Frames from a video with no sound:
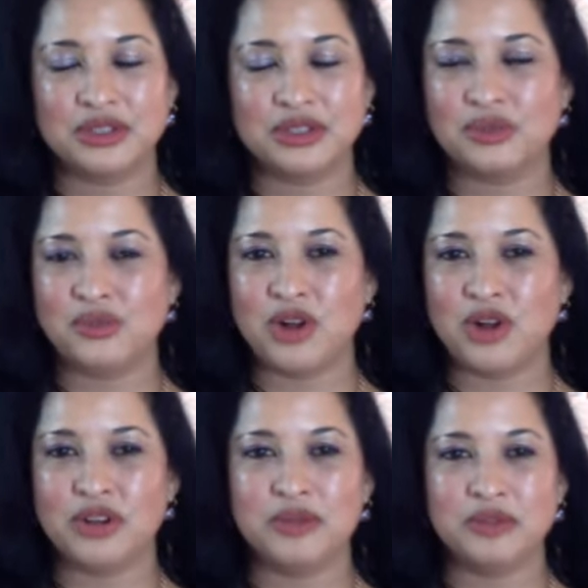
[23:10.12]

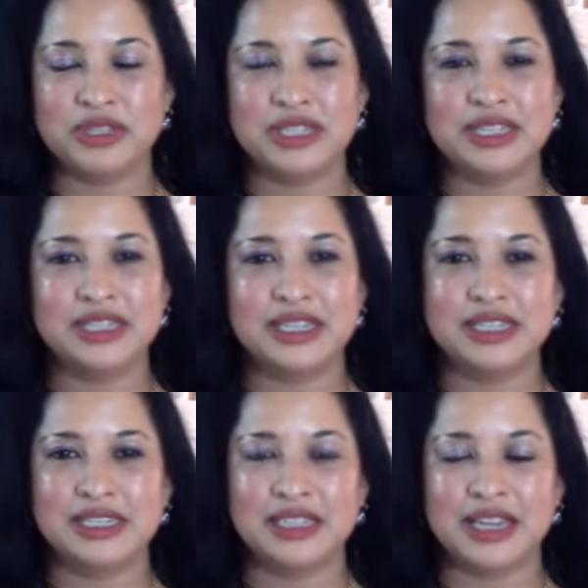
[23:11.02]
Welcome the
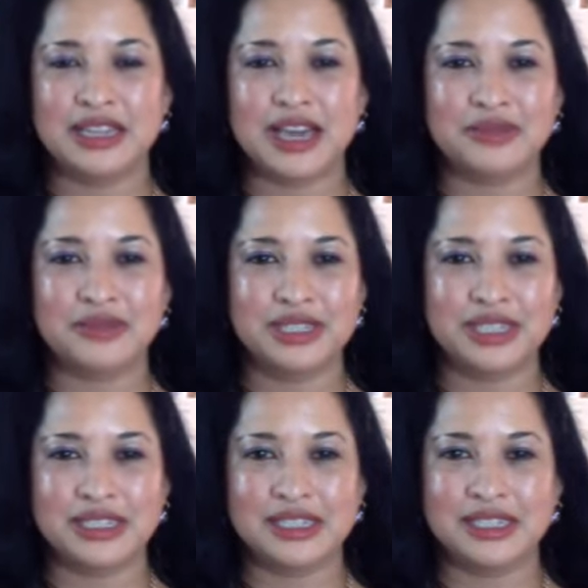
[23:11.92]
resistance. Let that
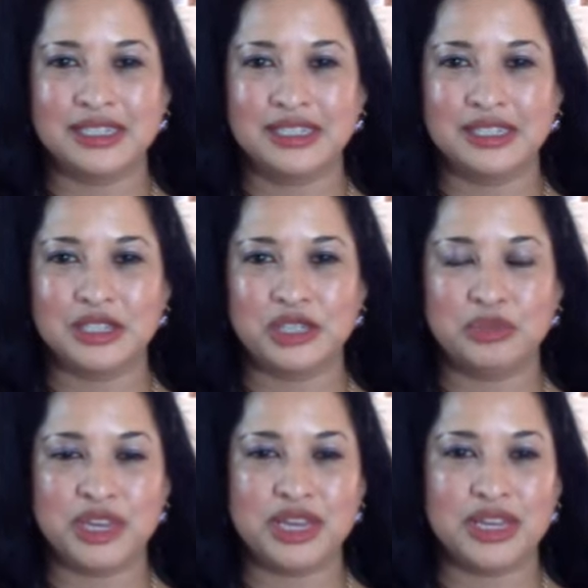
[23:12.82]
resistance
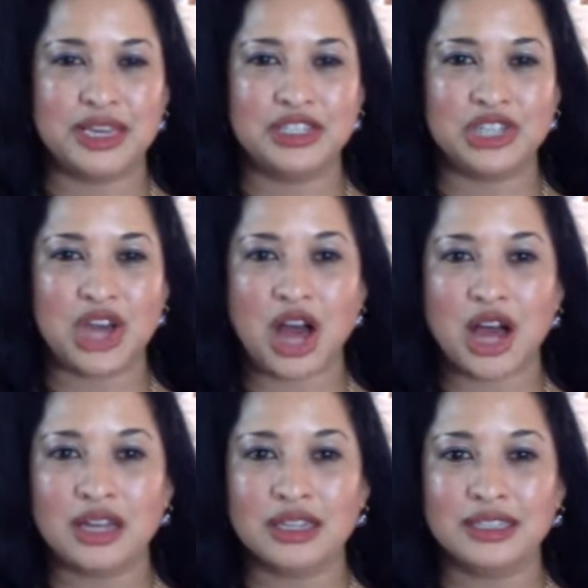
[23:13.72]
speak and
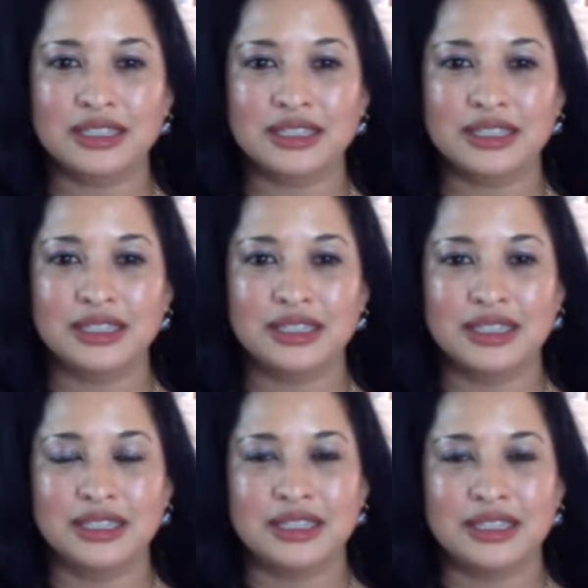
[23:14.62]
talk.
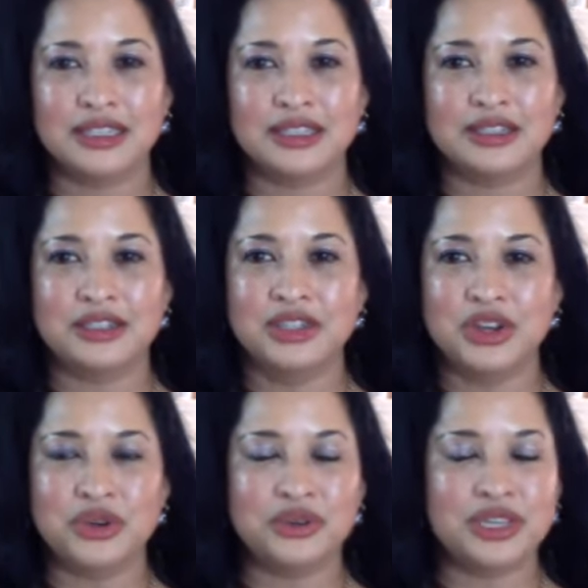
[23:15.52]
There's
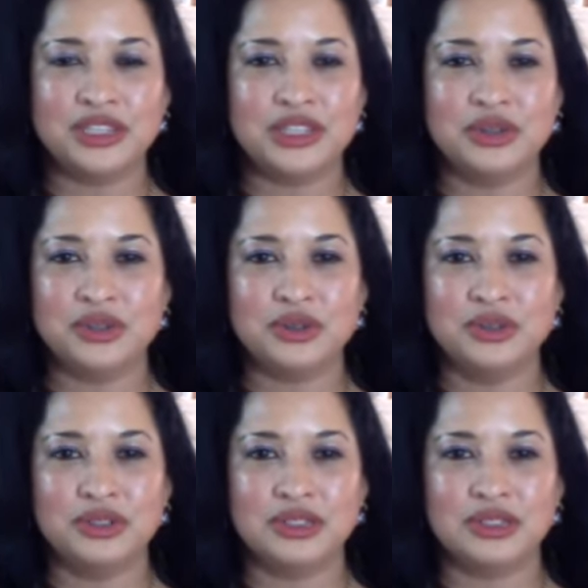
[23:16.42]
no need
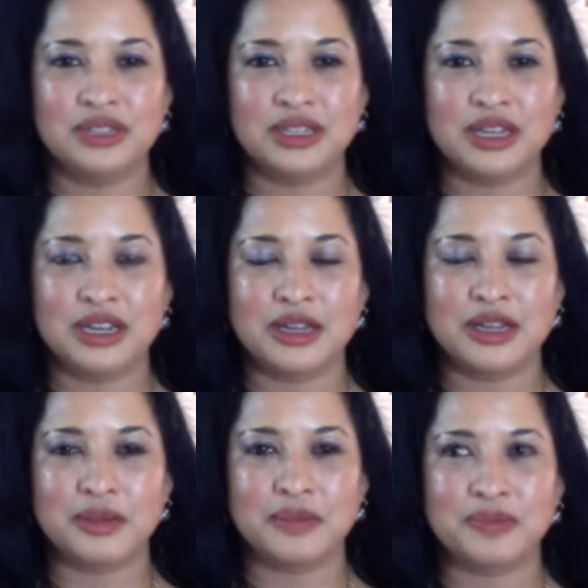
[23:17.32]
to,
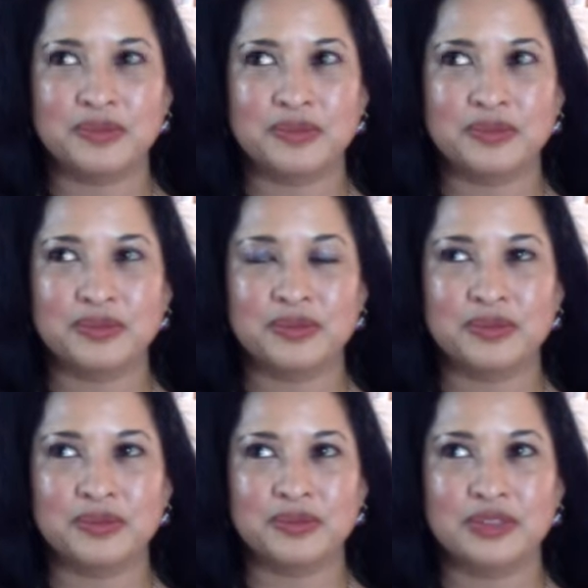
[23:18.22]
not
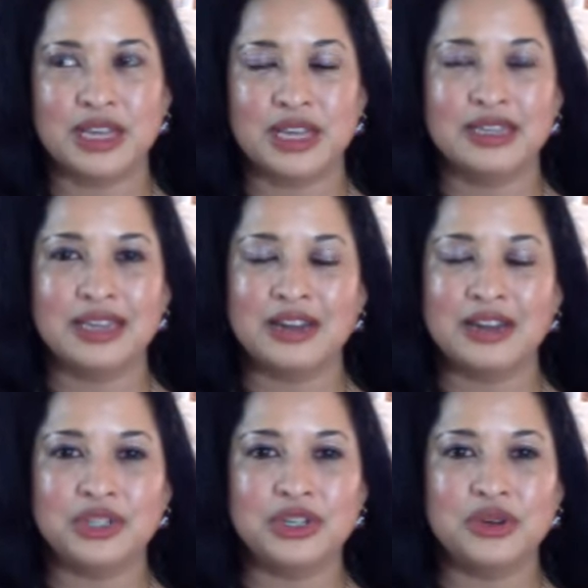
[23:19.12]

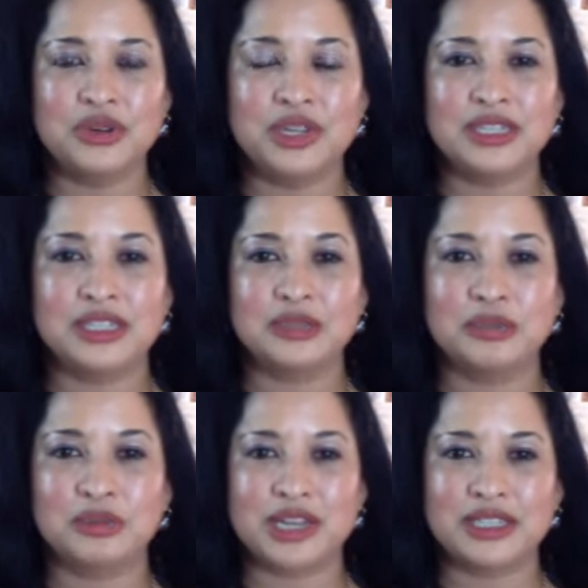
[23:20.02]
only no need to
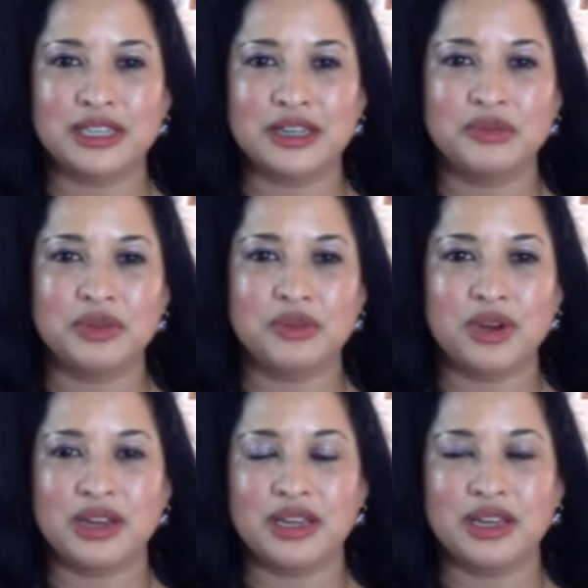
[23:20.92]
suppress it, we
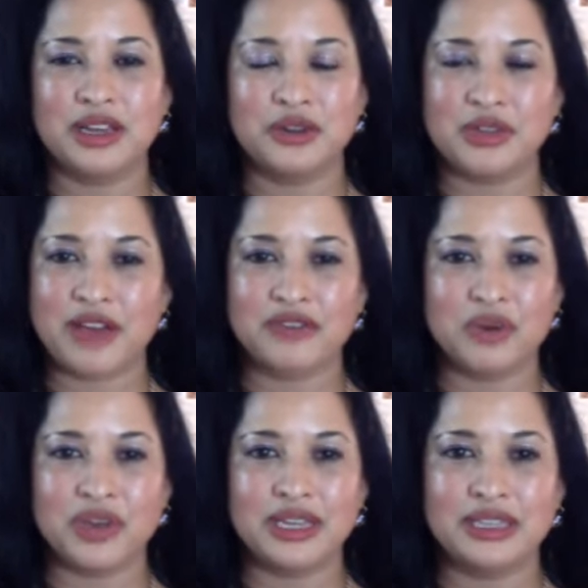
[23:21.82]
want to hear that
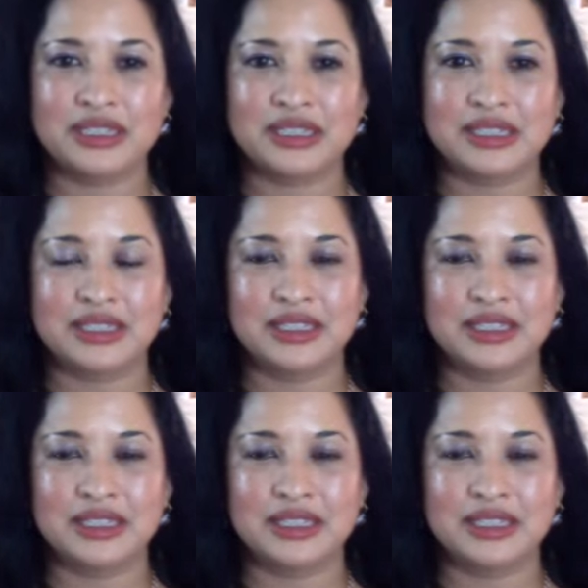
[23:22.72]
voice